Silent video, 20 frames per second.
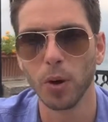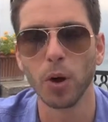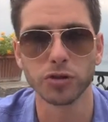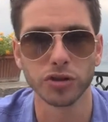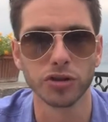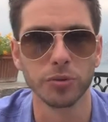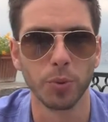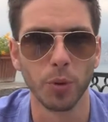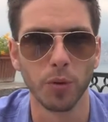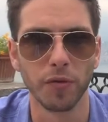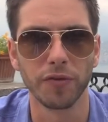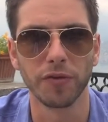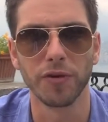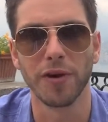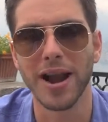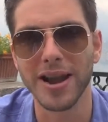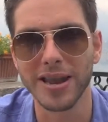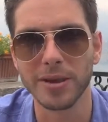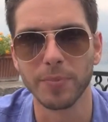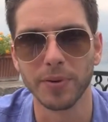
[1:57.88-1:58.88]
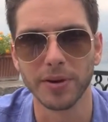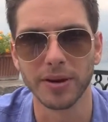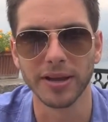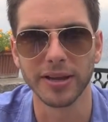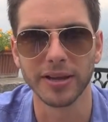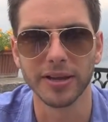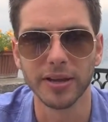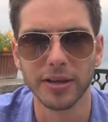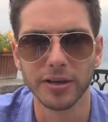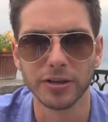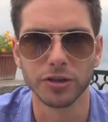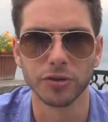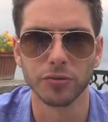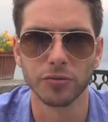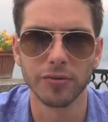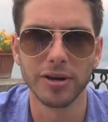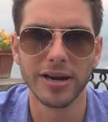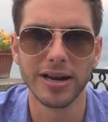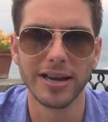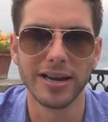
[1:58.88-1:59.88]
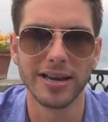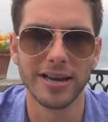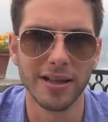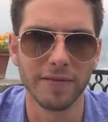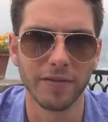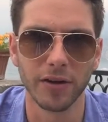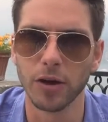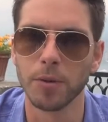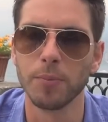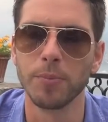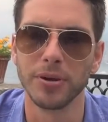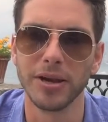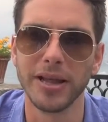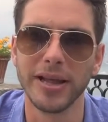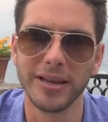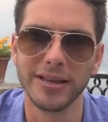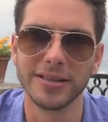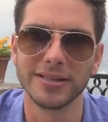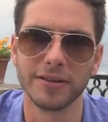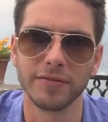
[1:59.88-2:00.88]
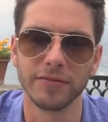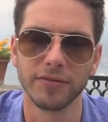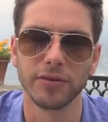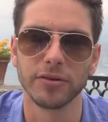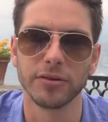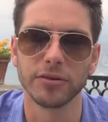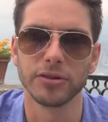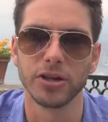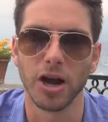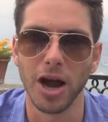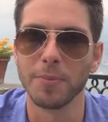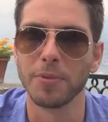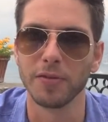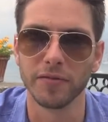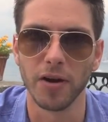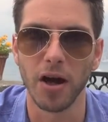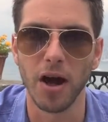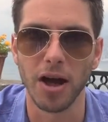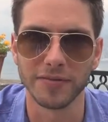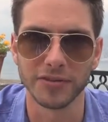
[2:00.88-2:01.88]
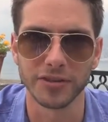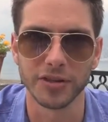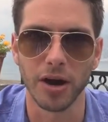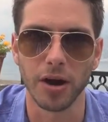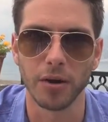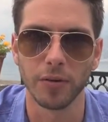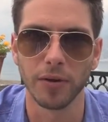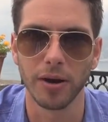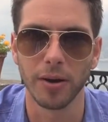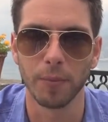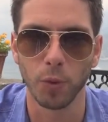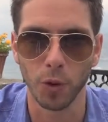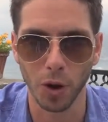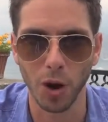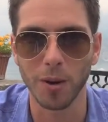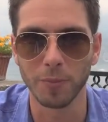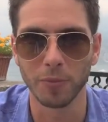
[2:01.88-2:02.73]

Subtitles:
possible for anybody to really live a completely different type of lifestyle. And what